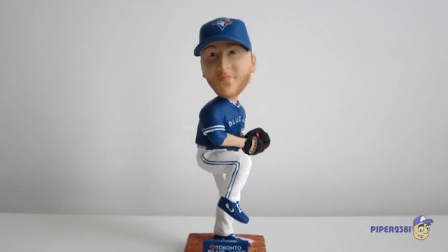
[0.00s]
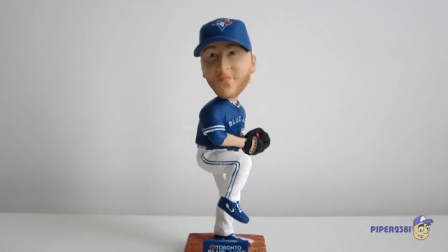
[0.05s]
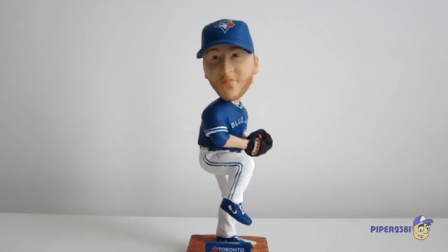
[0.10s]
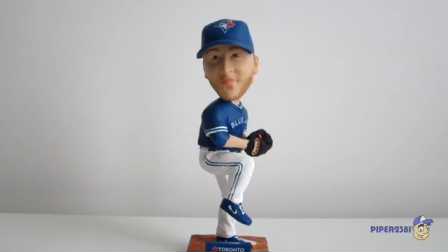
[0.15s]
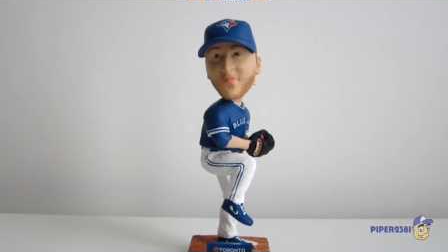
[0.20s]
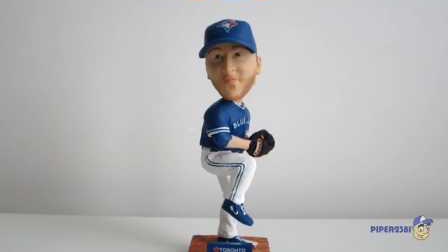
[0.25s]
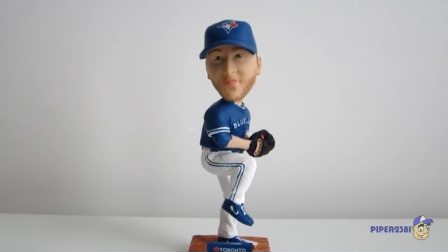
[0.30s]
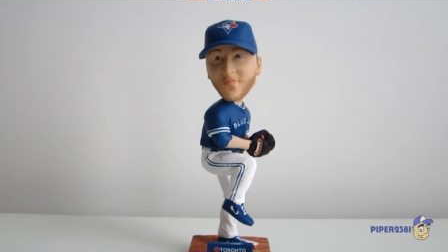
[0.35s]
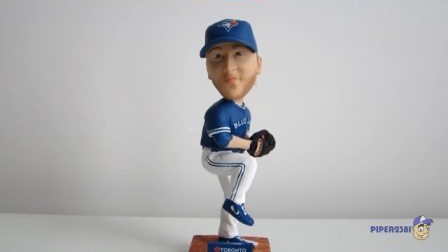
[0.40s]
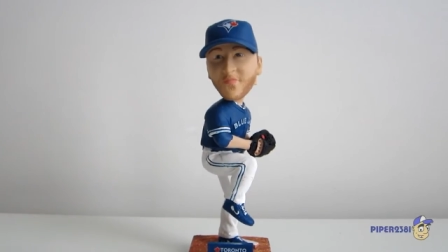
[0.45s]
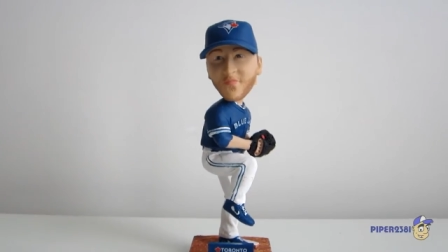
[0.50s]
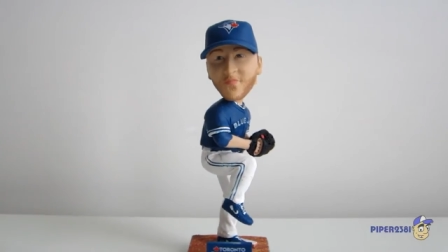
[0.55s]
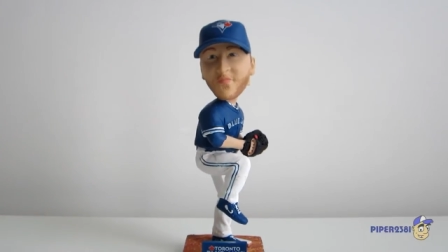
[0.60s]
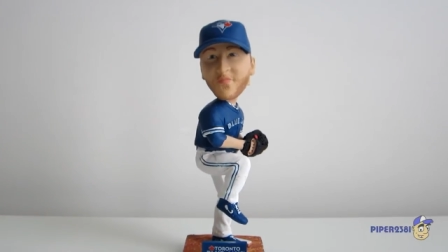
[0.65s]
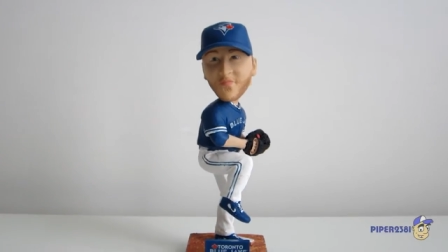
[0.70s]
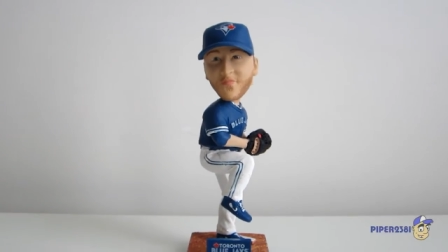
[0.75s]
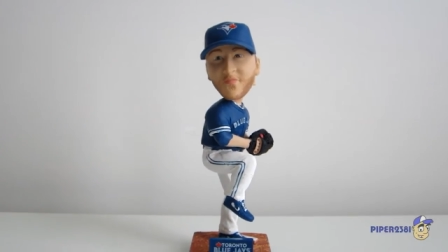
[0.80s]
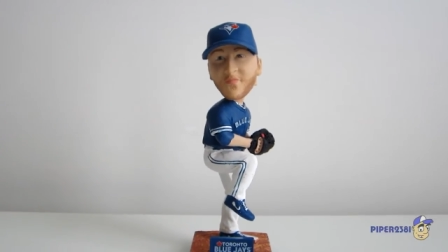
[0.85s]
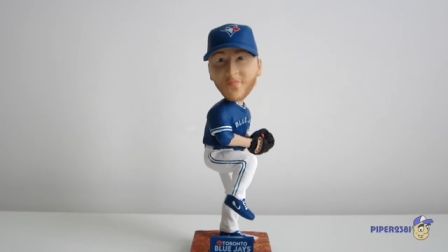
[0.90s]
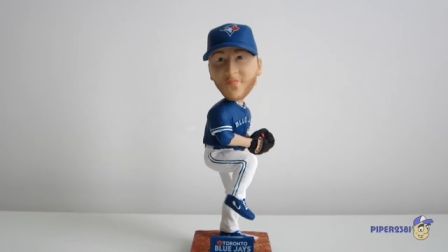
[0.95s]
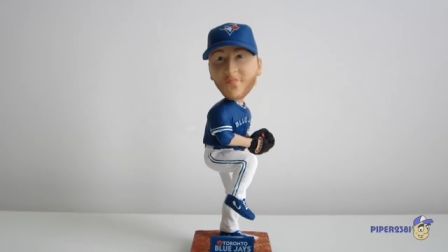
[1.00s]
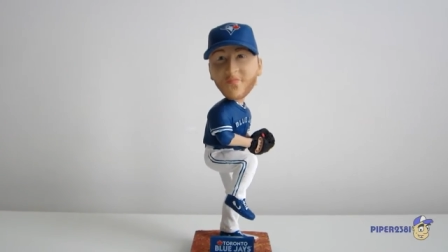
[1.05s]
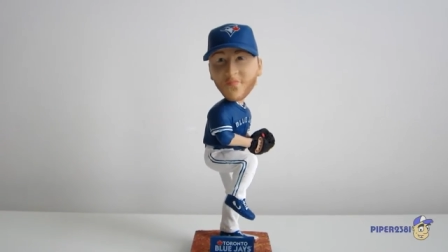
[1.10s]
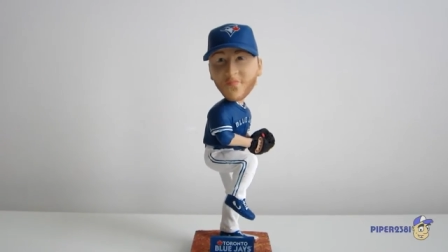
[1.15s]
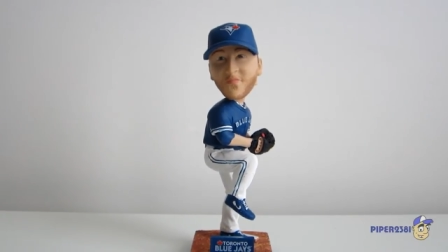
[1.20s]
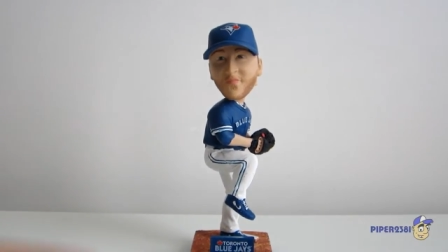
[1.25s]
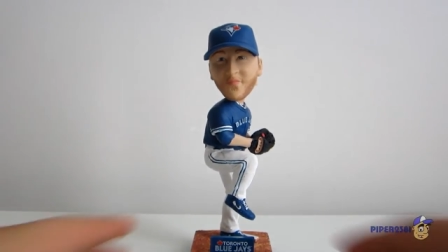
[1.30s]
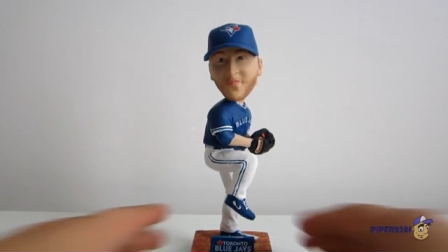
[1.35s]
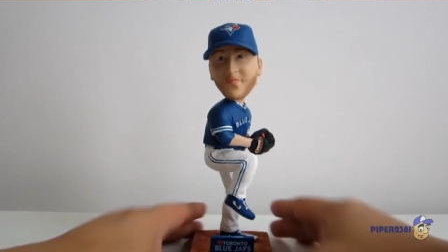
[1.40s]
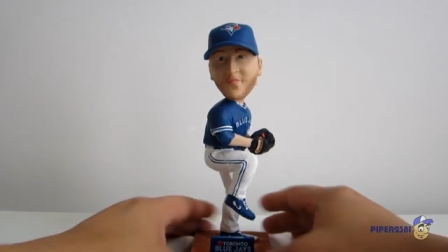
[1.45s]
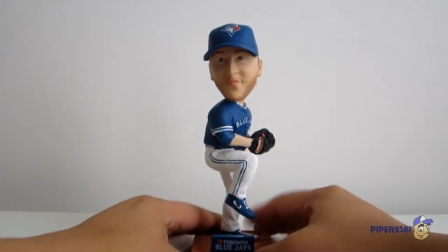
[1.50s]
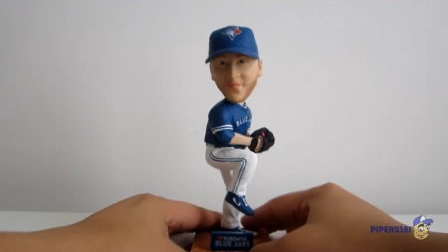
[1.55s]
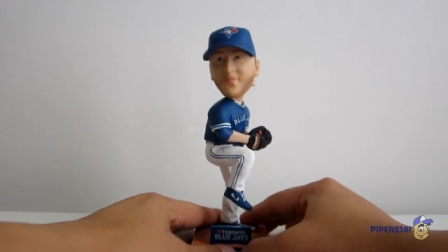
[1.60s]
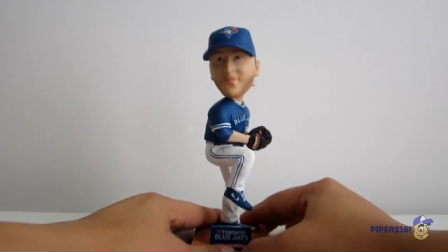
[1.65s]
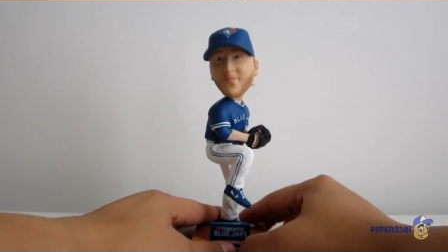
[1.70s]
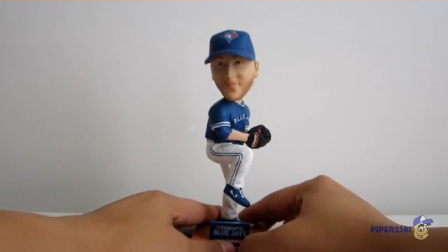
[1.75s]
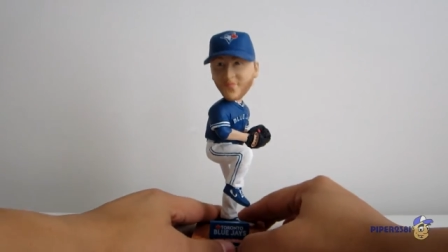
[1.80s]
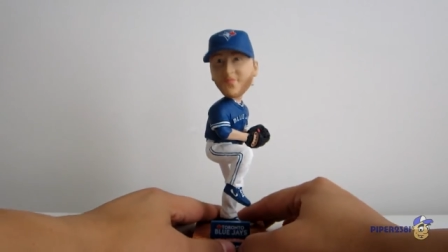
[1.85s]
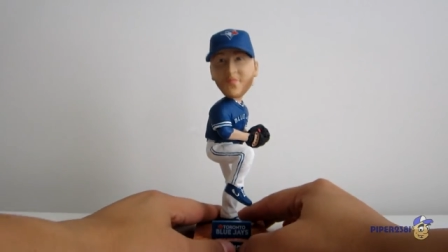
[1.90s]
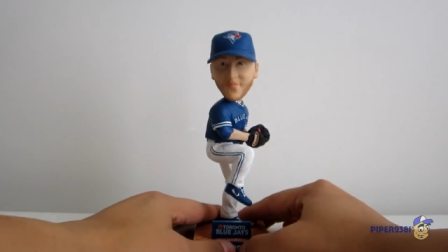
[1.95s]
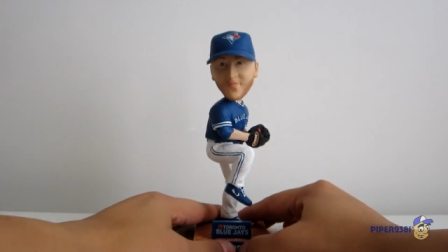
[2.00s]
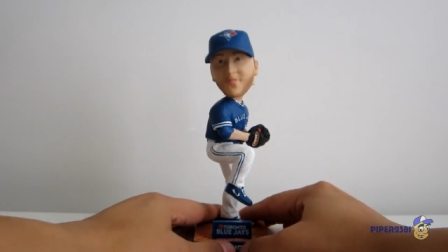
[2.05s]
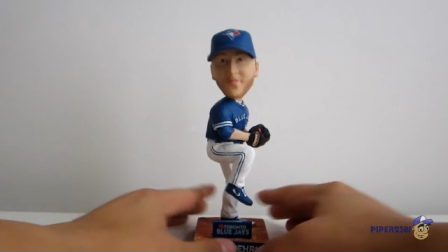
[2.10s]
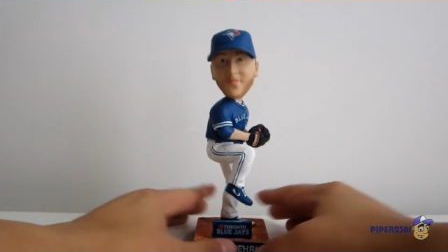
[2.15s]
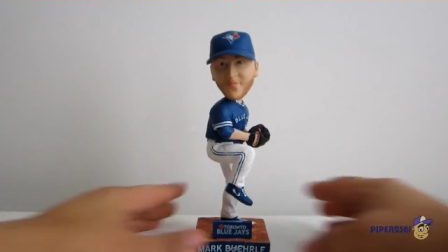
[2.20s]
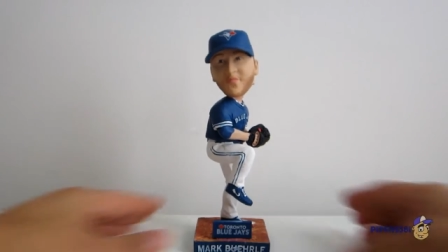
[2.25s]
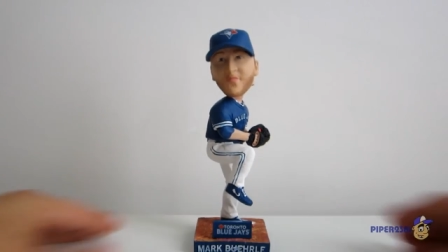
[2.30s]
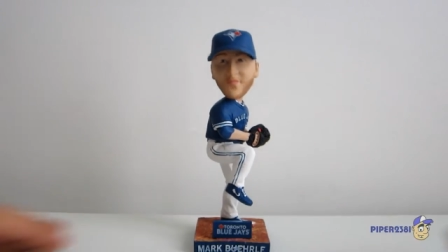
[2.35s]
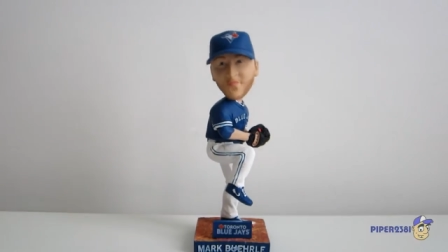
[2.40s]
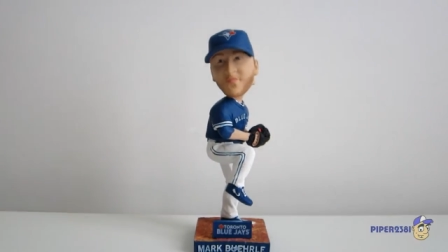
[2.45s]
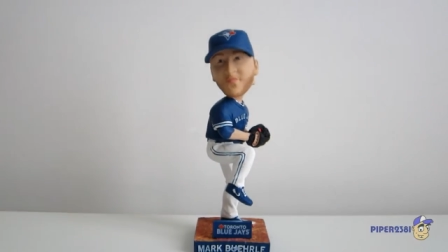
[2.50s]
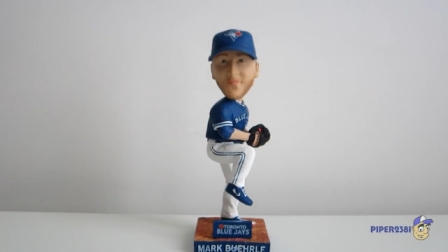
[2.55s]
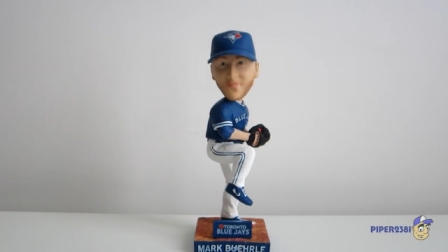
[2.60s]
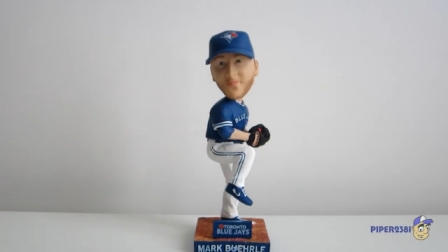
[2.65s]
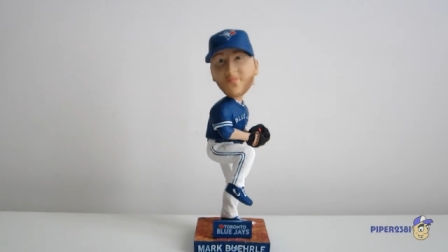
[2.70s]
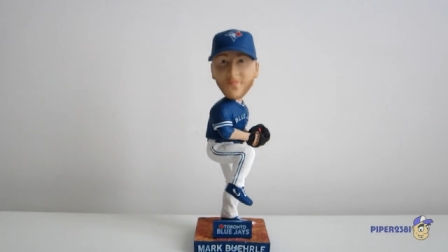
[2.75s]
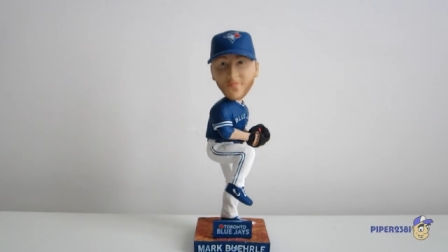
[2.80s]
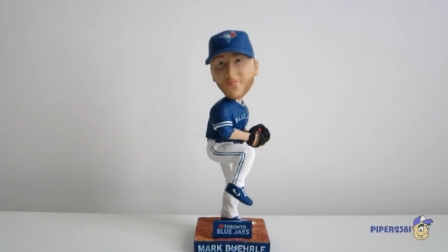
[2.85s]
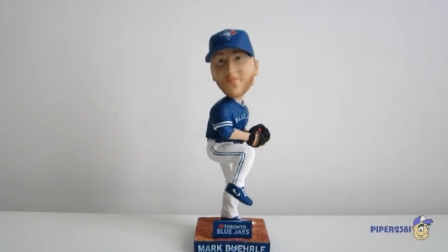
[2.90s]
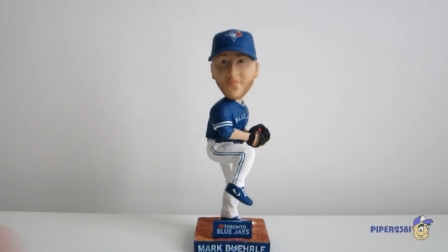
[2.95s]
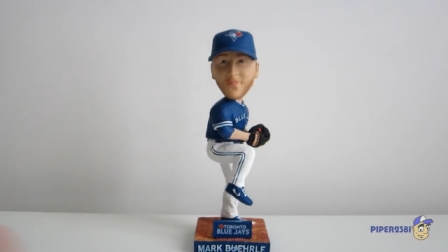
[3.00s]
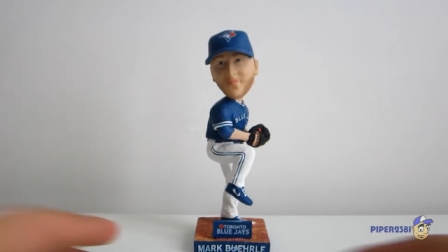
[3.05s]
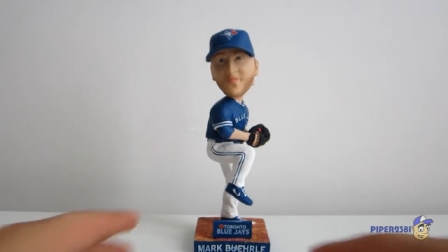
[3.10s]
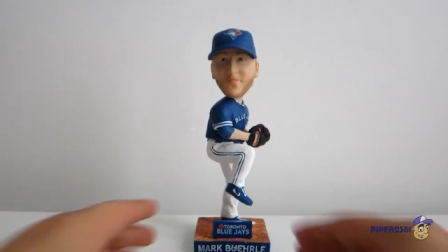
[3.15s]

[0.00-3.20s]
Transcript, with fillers: So I'll give you a nice little shot right here like that.